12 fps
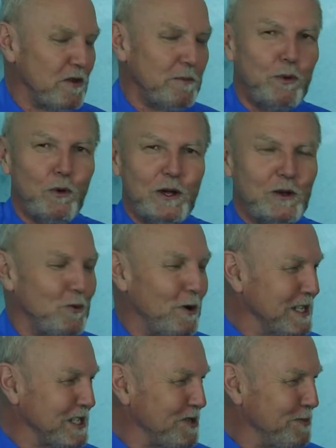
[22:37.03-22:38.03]
The boy
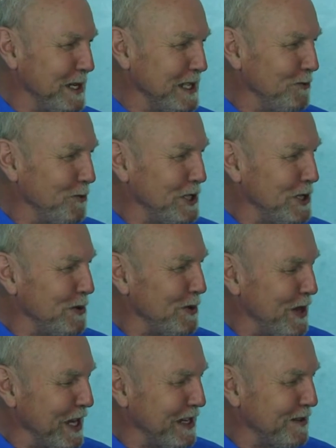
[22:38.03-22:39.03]
wants me, what do you
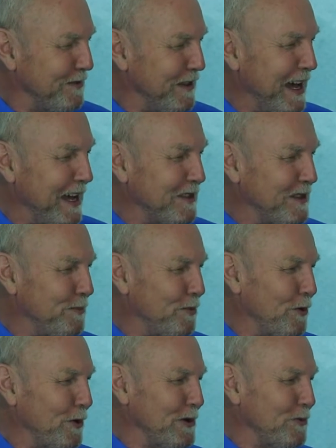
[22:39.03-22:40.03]
think of that? The
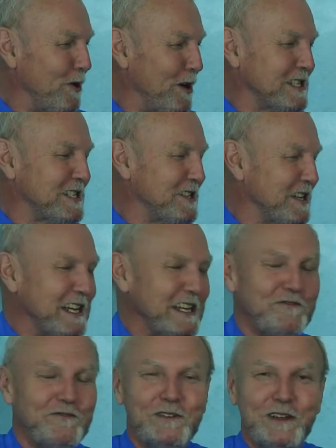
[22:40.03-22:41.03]
boy wants to
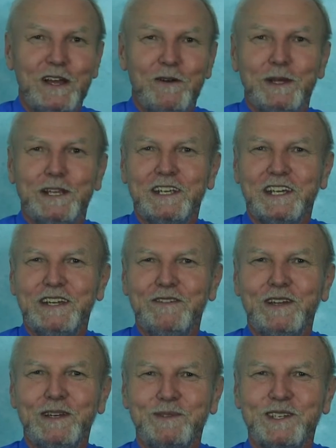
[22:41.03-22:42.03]
give me to give
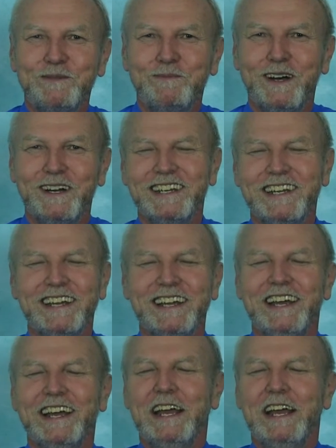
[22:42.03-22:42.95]
him samadhi."